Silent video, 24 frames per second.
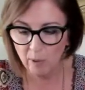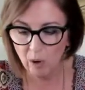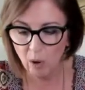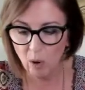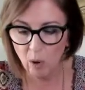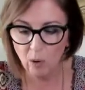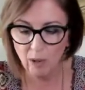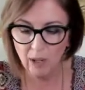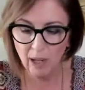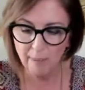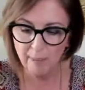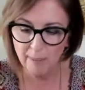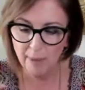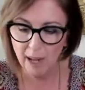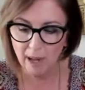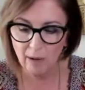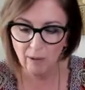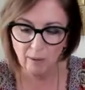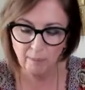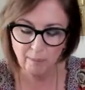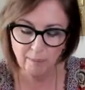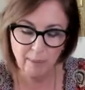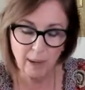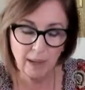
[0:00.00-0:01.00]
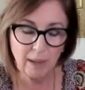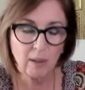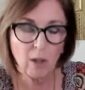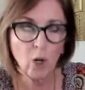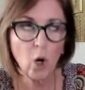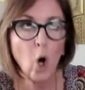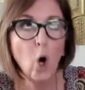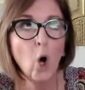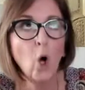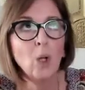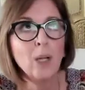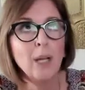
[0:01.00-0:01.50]
Colette
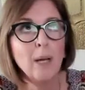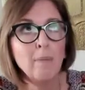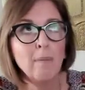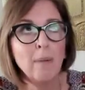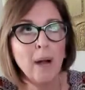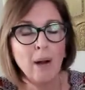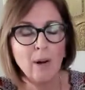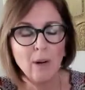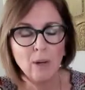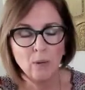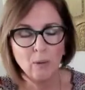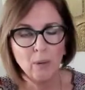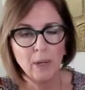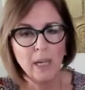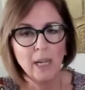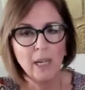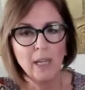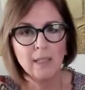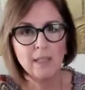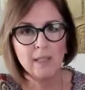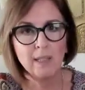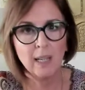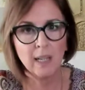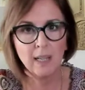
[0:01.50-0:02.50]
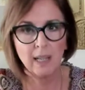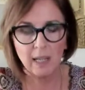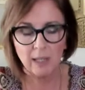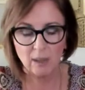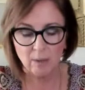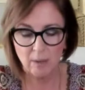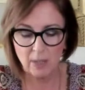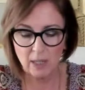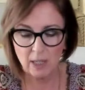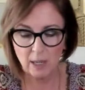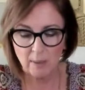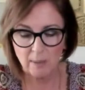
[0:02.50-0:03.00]
Baron Reed. Say that
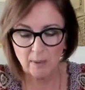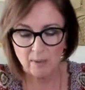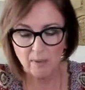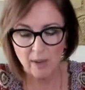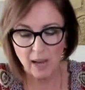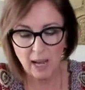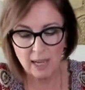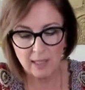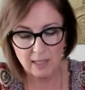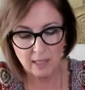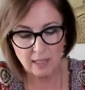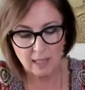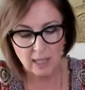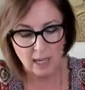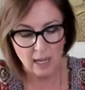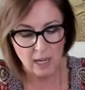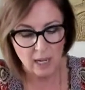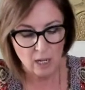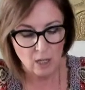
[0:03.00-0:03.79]
3 times fast.